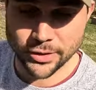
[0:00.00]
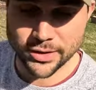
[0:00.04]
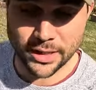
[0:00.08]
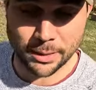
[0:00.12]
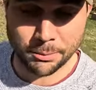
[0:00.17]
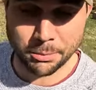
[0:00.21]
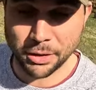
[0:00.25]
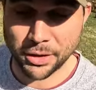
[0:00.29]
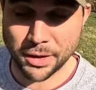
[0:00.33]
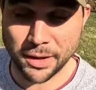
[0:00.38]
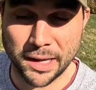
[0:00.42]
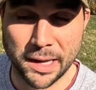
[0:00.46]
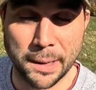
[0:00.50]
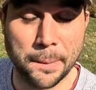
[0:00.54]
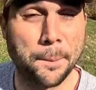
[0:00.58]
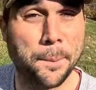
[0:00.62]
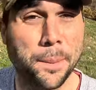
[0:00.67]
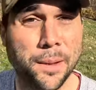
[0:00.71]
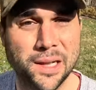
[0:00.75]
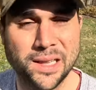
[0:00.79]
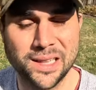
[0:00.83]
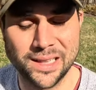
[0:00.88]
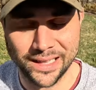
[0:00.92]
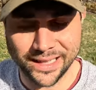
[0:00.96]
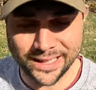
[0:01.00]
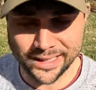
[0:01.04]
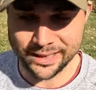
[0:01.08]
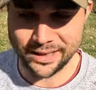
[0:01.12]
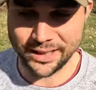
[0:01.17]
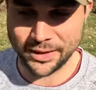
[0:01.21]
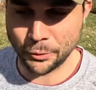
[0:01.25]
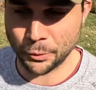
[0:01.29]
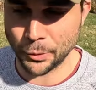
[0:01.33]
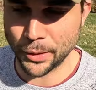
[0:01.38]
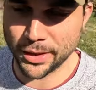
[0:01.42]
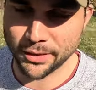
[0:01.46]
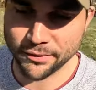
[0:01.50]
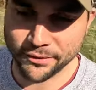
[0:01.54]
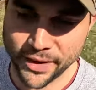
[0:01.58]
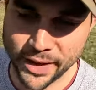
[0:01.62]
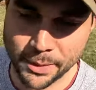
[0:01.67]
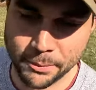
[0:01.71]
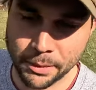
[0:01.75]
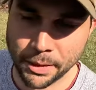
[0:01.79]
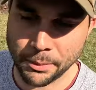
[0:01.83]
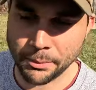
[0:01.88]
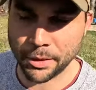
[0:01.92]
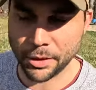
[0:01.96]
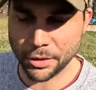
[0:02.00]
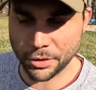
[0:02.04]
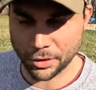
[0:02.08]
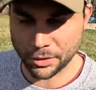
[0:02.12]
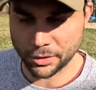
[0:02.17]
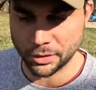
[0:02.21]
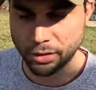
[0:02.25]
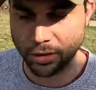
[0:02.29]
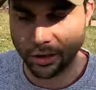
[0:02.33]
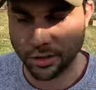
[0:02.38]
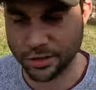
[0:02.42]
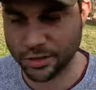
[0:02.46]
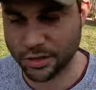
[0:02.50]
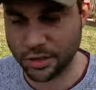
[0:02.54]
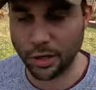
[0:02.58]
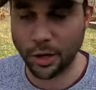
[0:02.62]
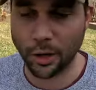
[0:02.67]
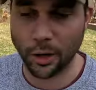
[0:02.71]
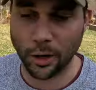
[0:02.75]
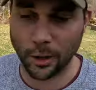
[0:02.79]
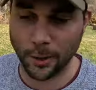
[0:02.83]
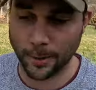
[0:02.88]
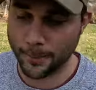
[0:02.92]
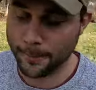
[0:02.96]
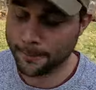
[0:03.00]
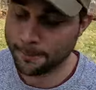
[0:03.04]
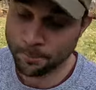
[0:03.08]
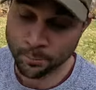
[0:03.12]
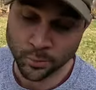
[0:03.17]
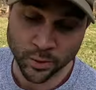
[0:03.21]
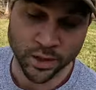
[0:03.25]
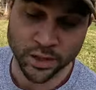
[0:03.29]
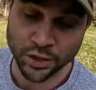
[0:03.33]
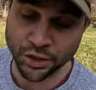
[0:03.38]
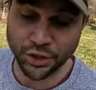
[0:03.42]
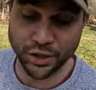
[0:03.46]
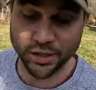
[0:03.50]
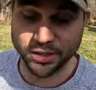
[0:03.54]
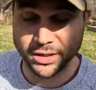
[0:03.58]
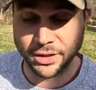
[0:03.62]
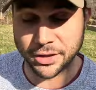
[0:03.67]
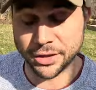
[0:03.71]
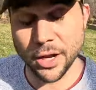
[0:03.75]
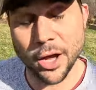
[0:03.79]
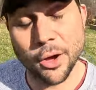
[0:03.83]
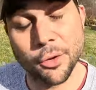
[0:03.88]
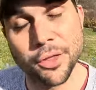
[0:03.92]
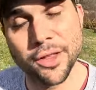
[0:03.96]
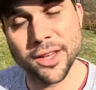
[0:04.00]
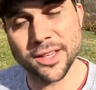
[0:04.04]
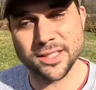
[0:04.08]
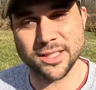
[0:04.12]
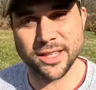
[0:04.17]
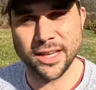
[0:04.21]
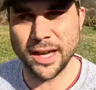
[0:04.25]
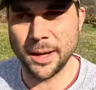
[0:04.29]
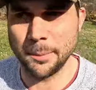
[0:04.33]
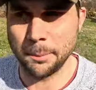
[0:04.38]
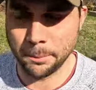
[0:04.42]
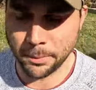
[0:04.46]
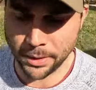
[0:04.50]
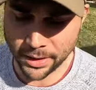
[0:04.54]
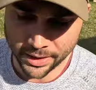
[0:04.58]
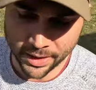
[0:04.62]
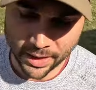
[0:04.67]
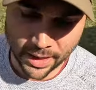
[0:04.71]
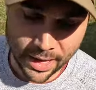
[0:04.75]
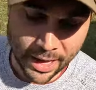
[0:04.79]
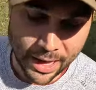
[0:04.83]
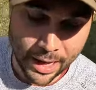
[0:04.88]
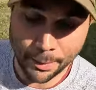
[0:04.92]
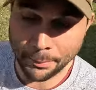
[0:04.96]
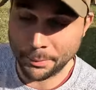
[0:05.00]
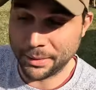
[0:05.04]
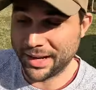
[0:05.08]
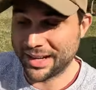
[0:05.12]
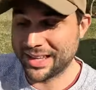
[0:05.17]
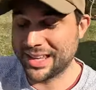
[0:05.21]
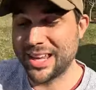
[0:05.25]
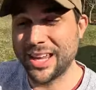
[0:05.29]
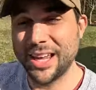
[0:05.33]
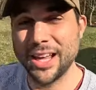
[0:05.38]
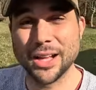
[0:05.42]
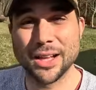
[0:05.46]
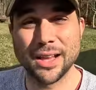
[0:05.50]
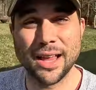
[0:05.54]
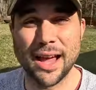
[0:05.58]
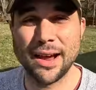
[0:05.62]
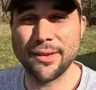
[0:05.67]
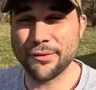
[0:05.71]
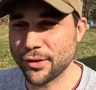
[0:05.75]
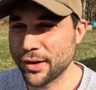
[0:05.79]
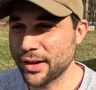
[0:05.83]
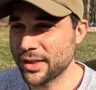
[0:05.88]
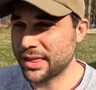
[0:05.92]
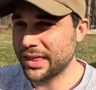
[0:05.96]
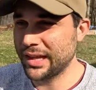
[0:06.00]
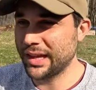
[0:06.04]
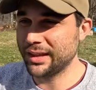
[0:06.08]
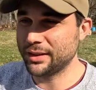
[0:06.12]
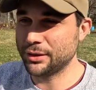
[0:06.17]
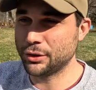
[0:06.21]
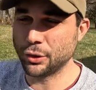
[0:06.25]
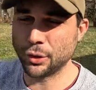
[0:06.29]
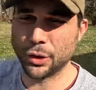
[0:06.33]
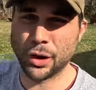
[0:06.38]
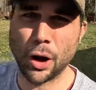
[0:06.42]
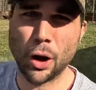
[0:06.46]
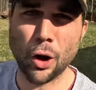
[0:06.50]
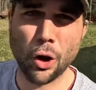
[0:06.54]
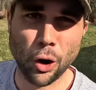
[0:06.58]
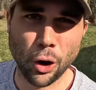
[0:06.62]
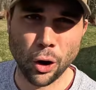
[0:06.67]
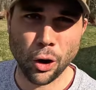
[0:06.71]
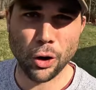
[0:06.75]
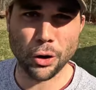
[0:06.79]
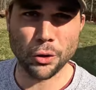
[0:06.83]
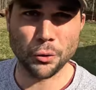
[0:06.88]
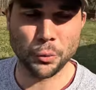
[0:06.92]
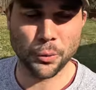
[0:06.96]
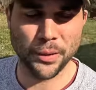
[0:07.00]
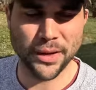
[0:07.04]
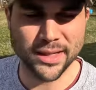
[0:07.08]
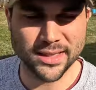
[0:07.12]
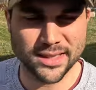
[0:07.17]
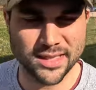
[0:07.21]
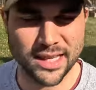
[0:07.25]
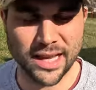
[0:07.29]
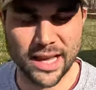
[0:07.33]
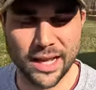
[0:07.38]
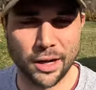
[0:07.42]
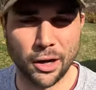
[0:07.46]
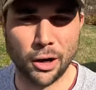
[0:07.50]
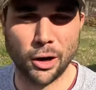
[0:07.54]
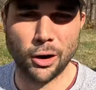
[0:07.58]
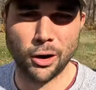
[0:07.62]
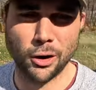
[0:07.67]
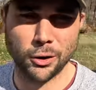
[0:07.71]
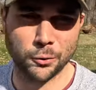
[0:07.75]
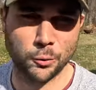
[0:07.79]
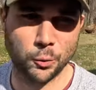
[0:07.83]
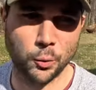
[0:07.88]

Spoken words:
is I'm gonna completely renovate my mother-in-law's yard. She doesn't know this yet, but I'm gonna kill everything, do a hard reset, hard